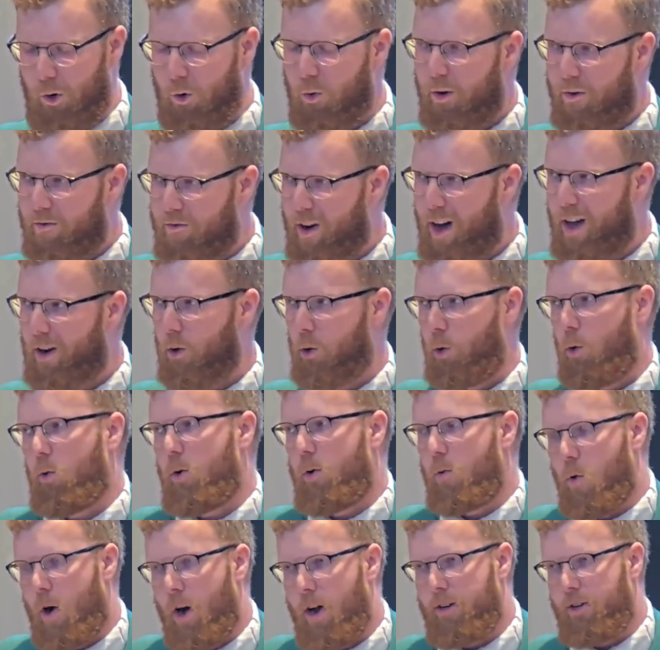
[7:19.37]
do we follow who we
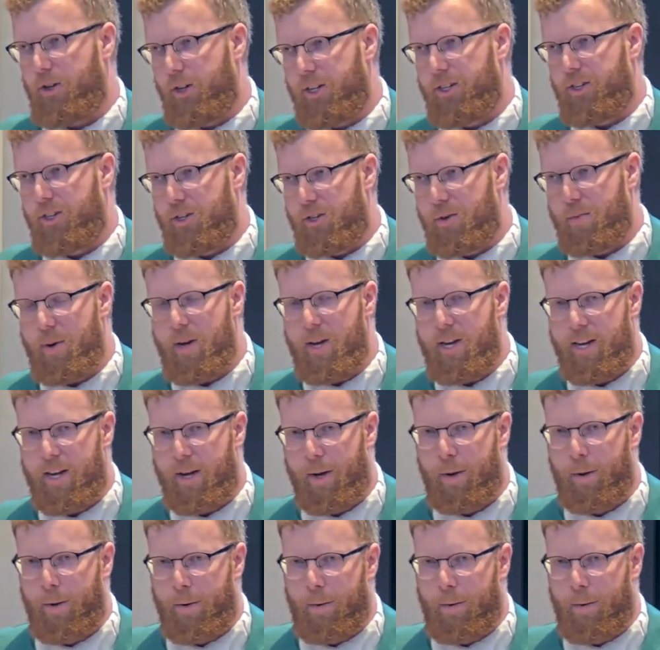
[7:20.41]
want Jesus to be?